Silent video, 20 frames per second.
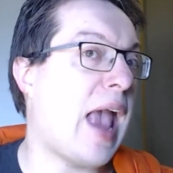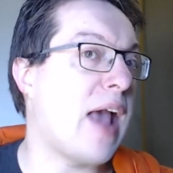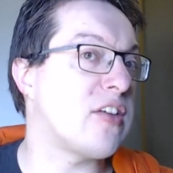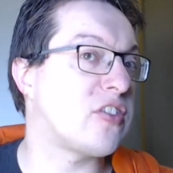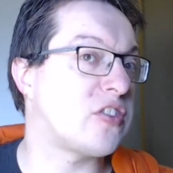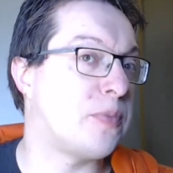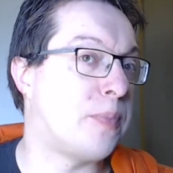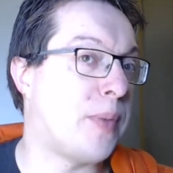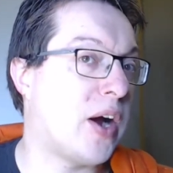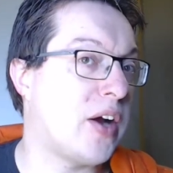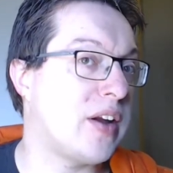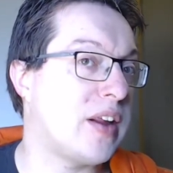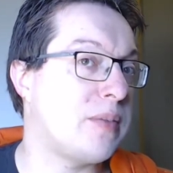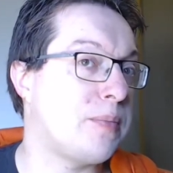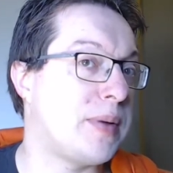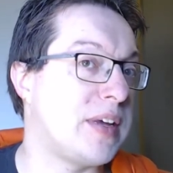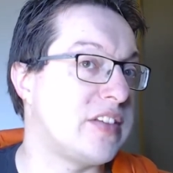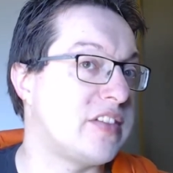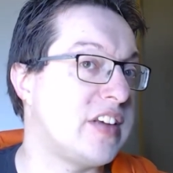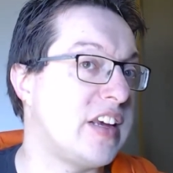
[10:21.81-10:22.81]
Smart
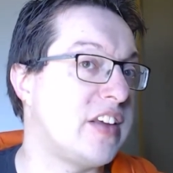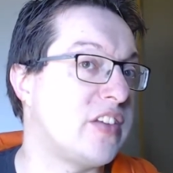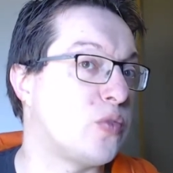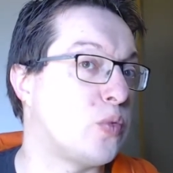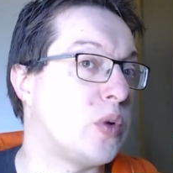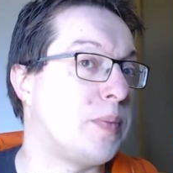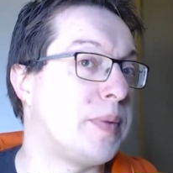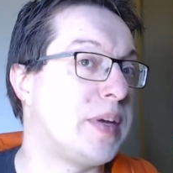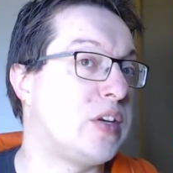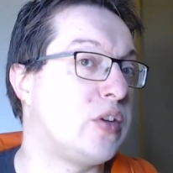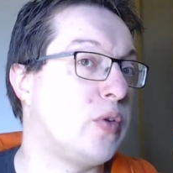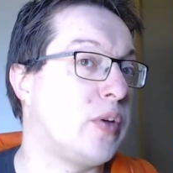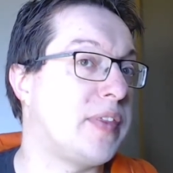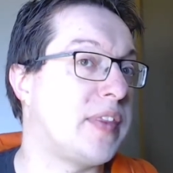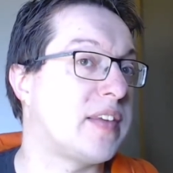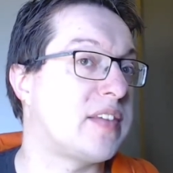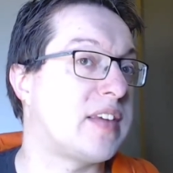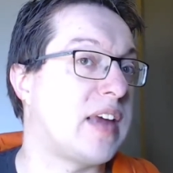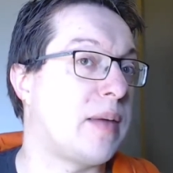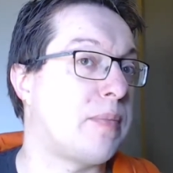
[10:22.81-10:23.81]
NPCs will be doing
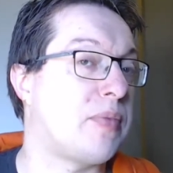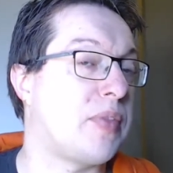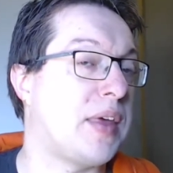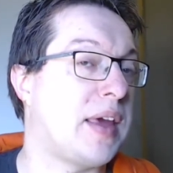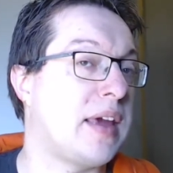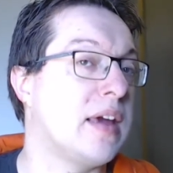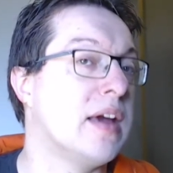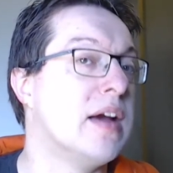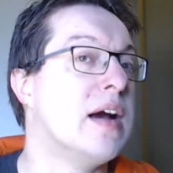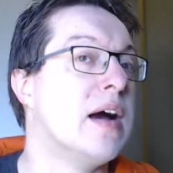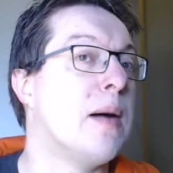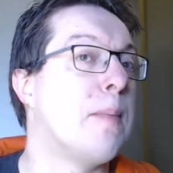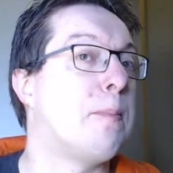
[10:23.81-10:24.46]
the same thing,